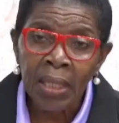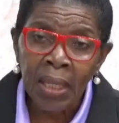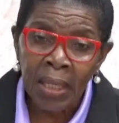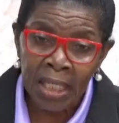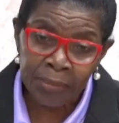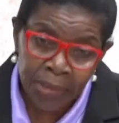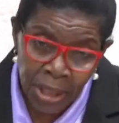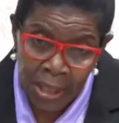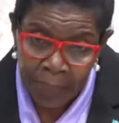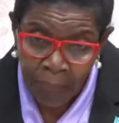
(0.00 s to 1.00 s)

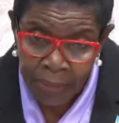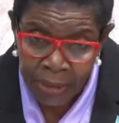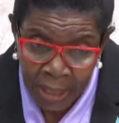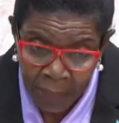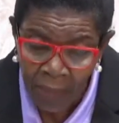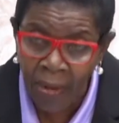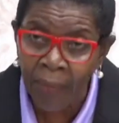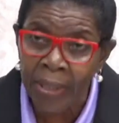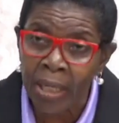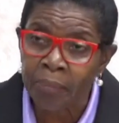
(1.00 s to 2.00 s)
especially some of our
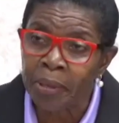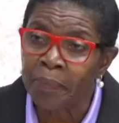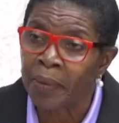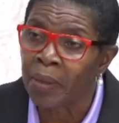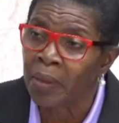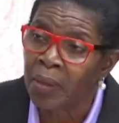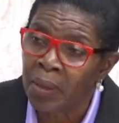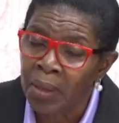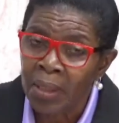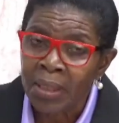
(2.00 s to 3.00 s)
young people,
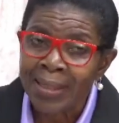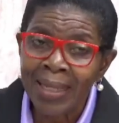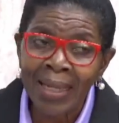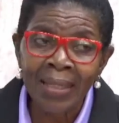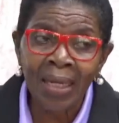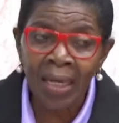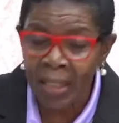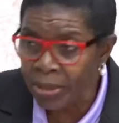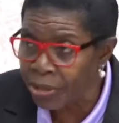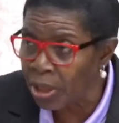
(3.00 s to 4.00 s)
that the
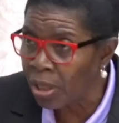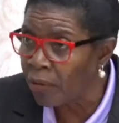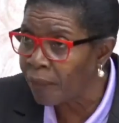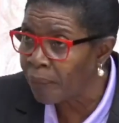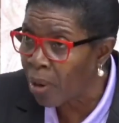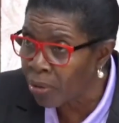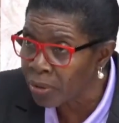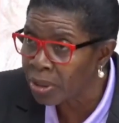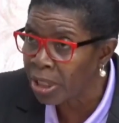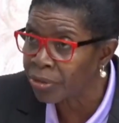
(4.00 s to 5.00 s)
culture of
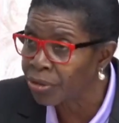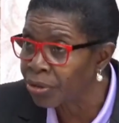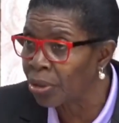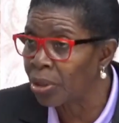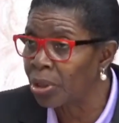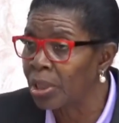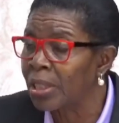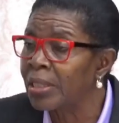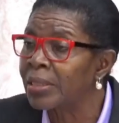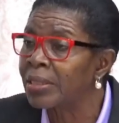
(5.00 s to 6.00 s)
bounce and draw
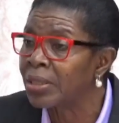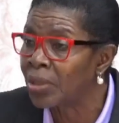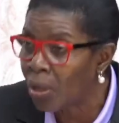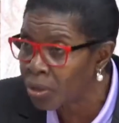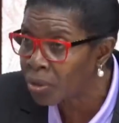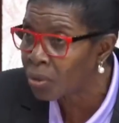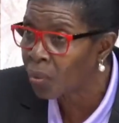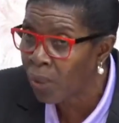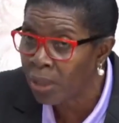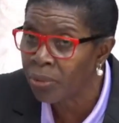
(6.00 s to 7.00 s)
is not
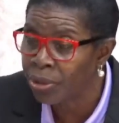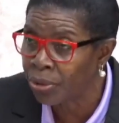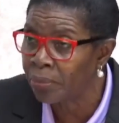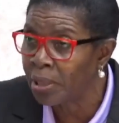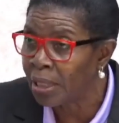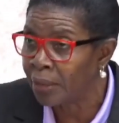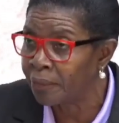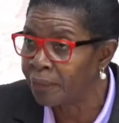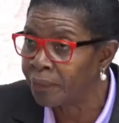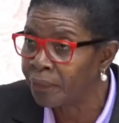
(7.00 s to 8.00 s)
where we should be.
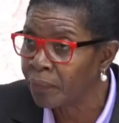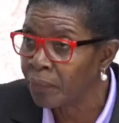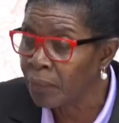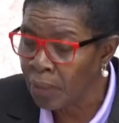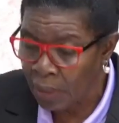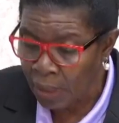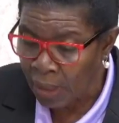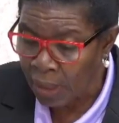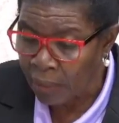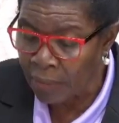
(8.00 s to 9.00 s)

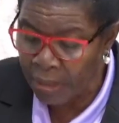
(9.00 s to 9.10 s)
Mr.